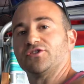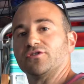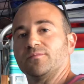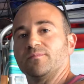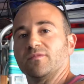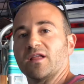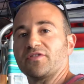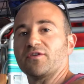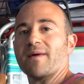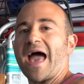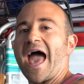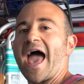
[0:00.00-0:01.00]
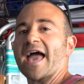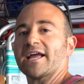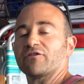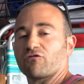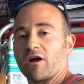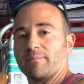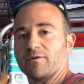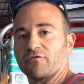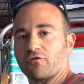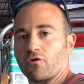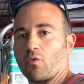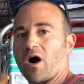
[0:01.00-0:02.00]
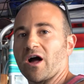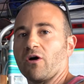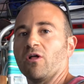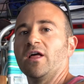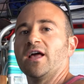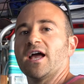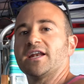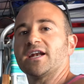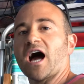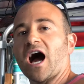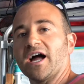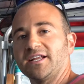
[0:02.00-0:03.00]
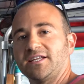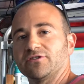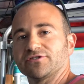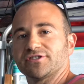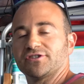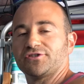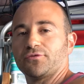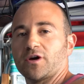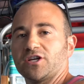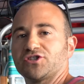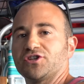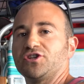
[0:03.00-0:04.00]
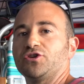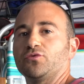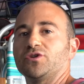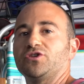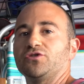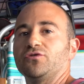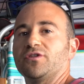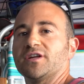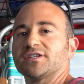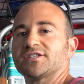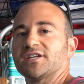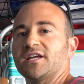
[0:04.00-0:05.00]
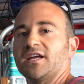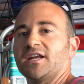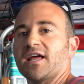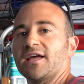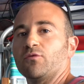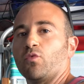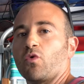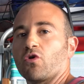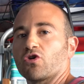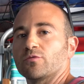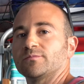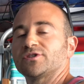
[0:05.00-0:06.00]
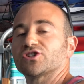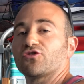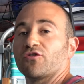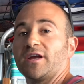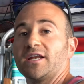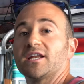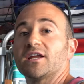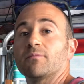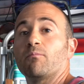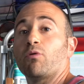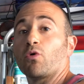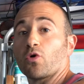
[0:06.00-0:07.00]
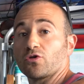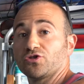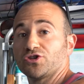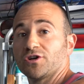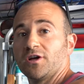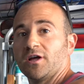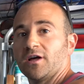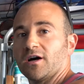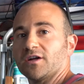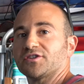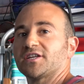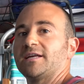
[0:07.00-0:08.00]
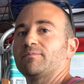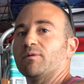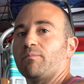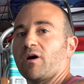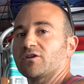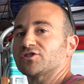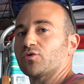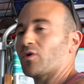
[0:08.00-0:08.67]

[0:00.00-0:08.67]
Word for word: to let them hang and ripen for a while. In an ideal situation, you would do this in a warm, screened-in porch uh, to keep the bugs